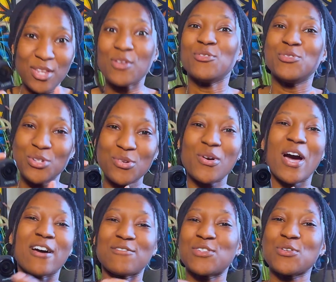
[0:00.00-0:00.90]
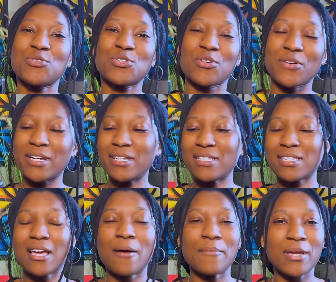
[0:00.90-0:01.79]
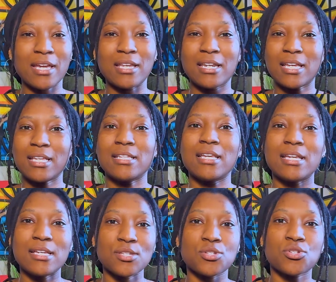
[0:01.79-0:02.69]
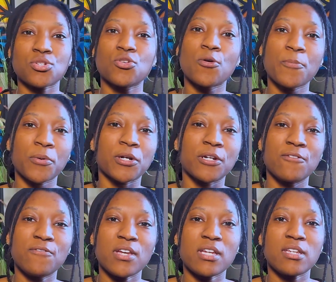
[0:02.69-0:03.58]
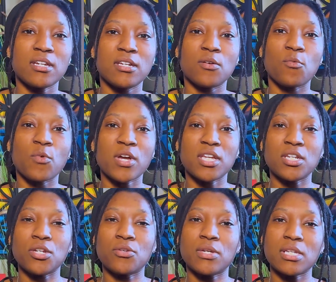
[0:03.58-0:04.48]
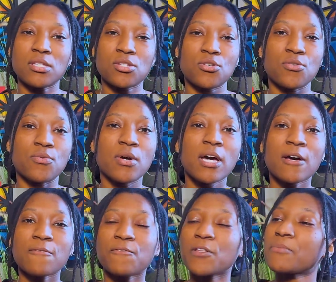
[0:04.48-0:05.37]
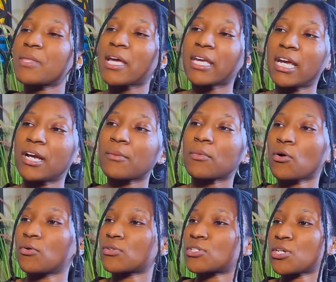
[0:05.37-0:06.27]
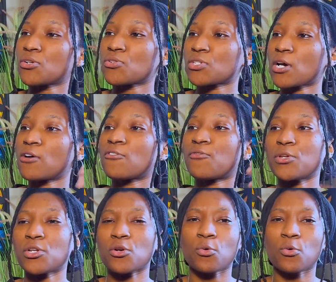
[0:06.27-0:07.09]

you do have two screens. I mean, it is super convenient when you get to flip that camera onto yourself when you're